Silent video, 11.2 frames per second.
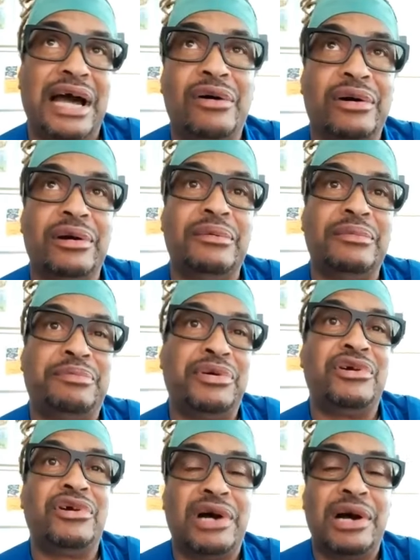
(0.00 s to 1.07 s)
Tower,
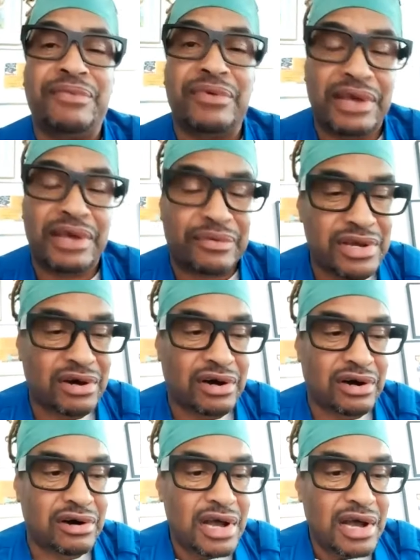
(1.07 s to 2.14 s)
putting her up for that
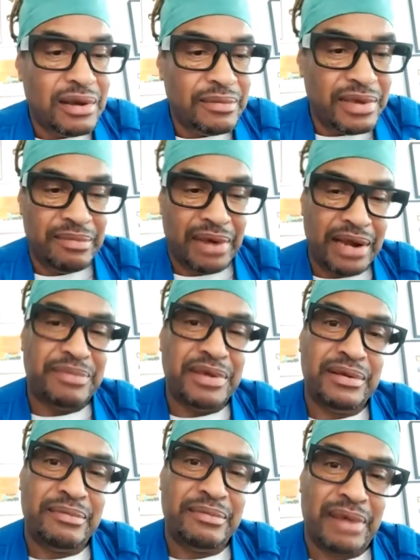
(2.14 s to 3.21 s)
recall. It
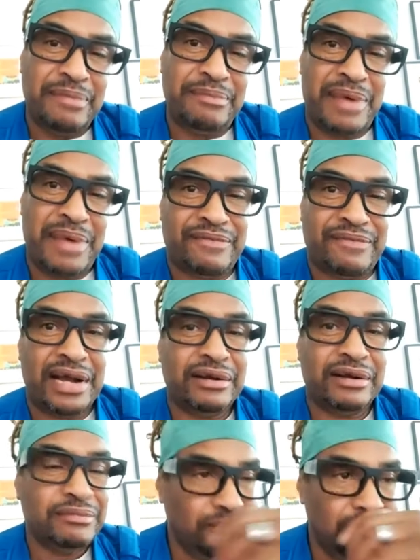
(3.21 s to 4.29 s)
might
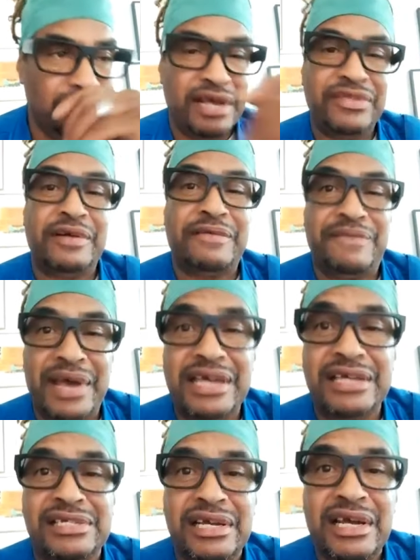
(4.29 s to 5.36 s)
backfire in their
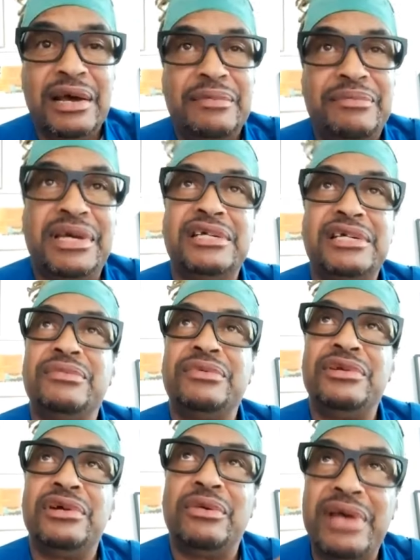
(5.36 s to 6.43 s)
face, because,
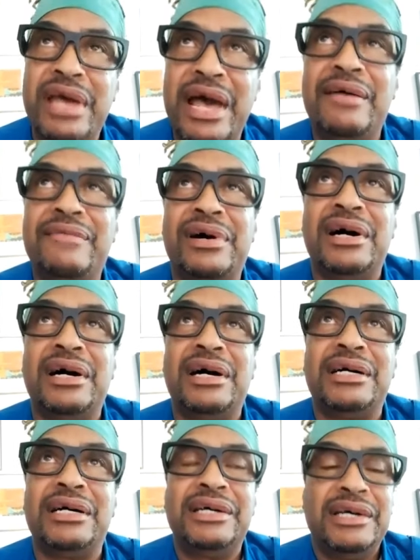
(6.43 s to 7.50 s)
you know, we have
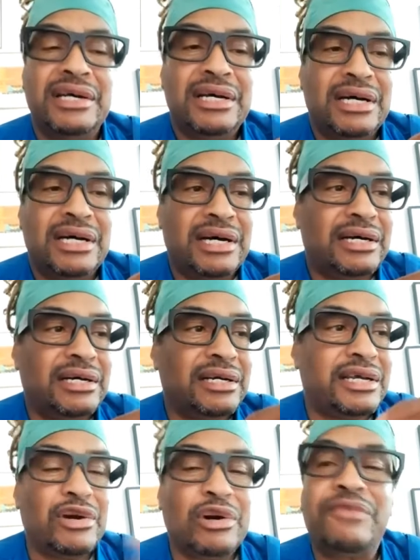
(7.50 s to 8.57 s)

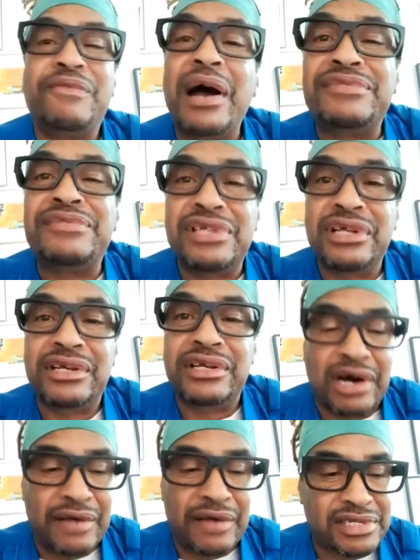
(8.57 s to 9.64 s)
Carol Fipe still
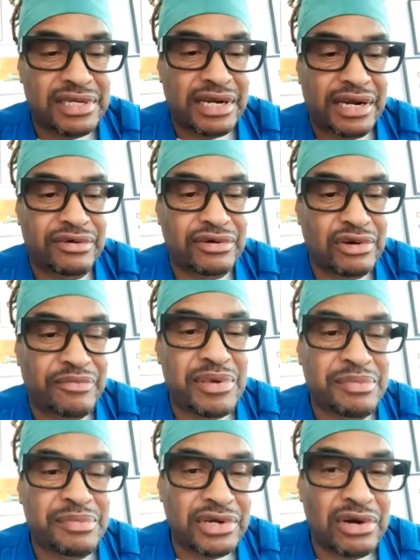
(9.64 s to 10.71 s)
in office. And I don't know if
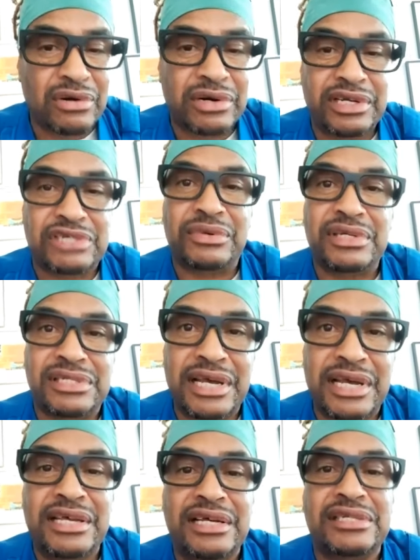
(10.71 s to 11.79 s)
people know, and I just want to
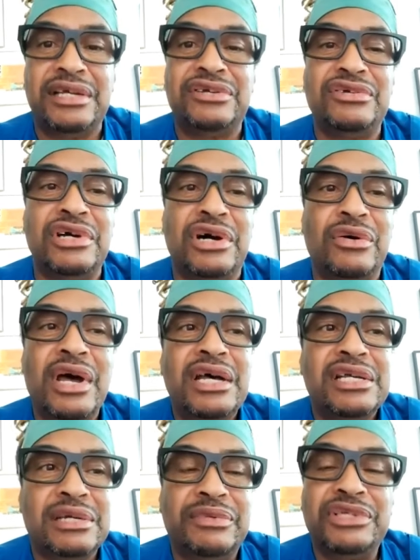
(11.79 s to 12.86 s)
say this, that, you know,
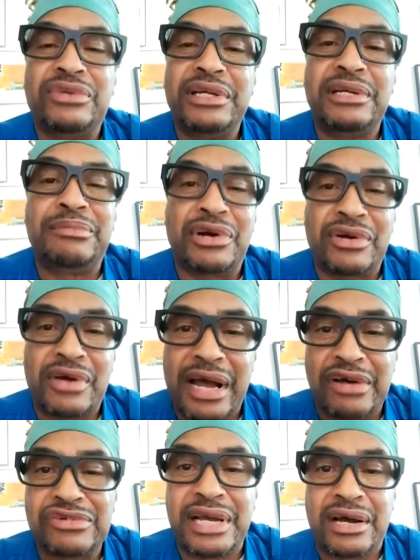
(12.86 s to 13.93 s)
someone tried to burn our
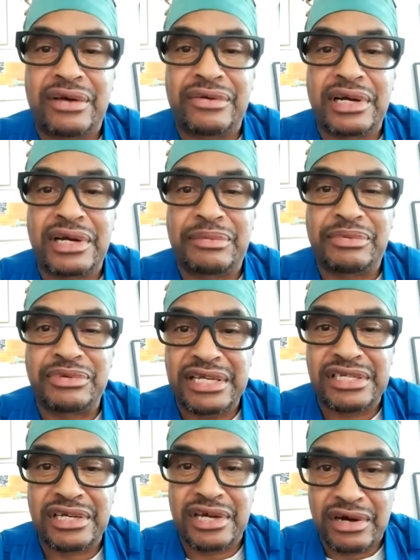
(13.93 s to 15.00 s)
house down a couple
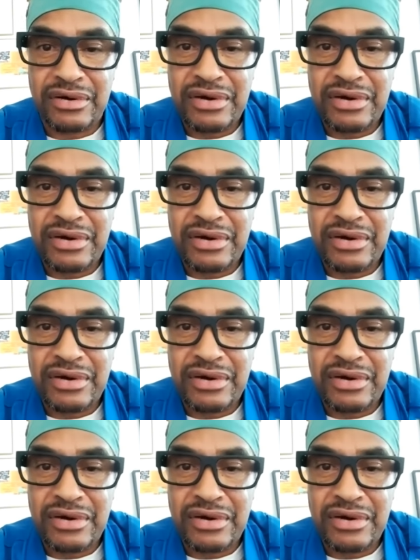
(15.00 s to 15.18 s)
days